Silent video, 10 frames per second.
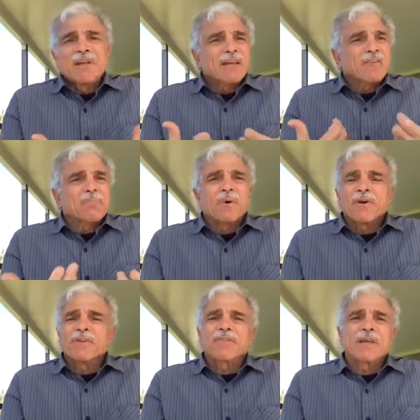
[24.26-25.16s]

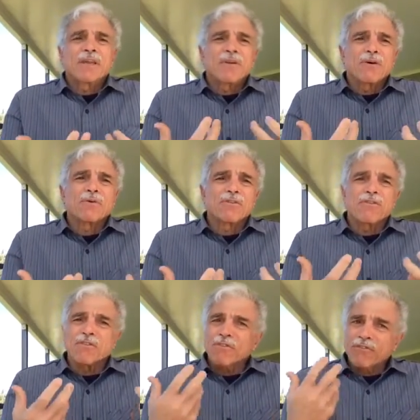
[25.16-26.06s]
experiencing
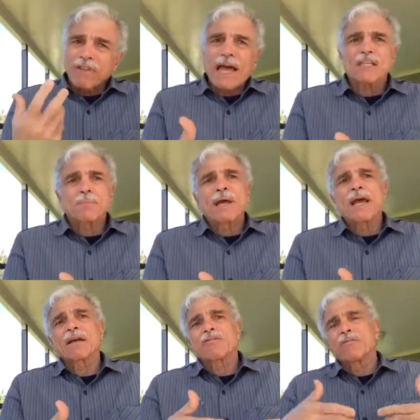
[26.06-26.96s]
those
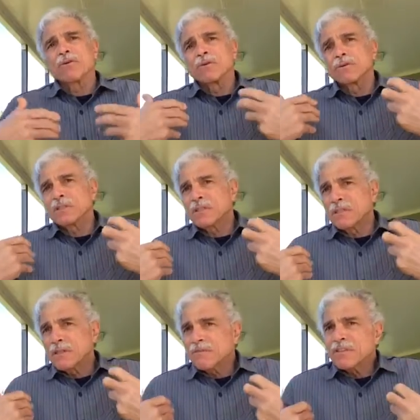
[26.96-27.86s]
flashbacks,
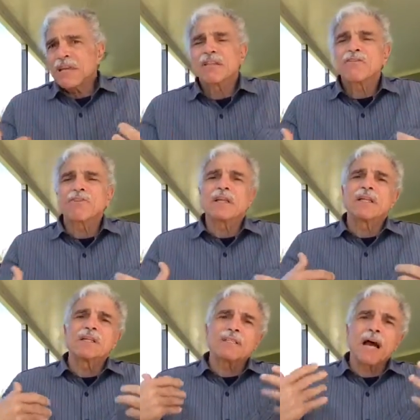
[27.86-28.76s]
those tense
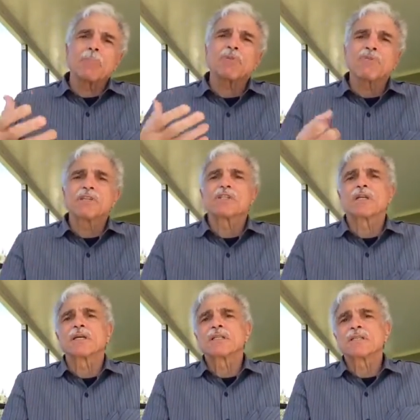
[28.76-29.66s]
feelings,
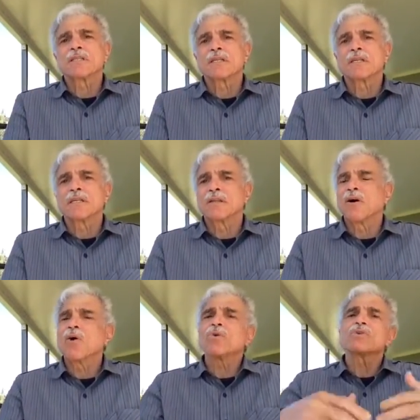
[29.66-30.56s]
hypervigilance, and the
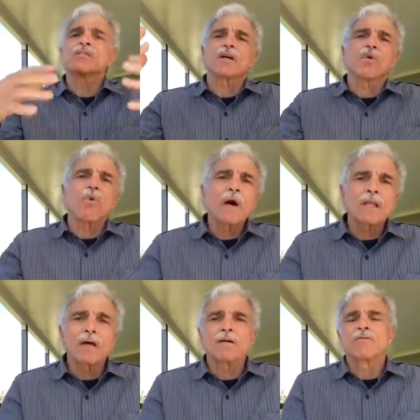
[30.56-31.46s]
whole
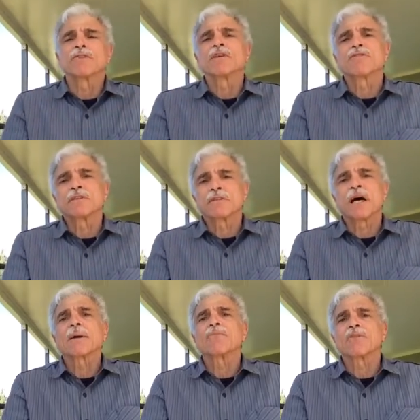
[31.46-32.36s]
sequela of different
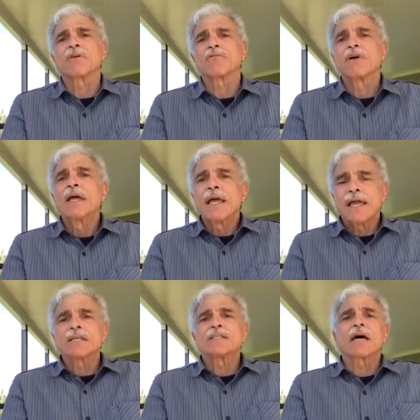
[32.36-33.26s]
types of
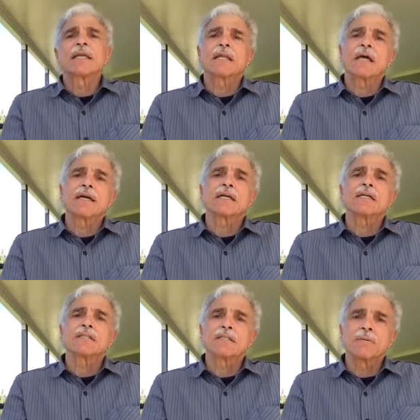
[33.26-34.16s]
anxiety like
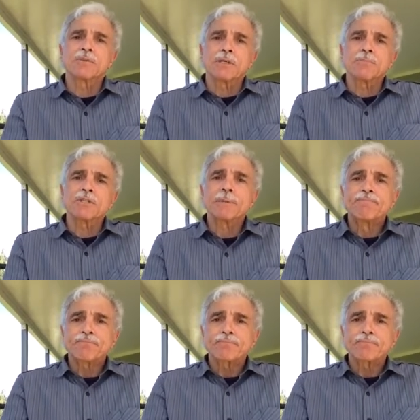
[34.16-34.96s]
symptoms.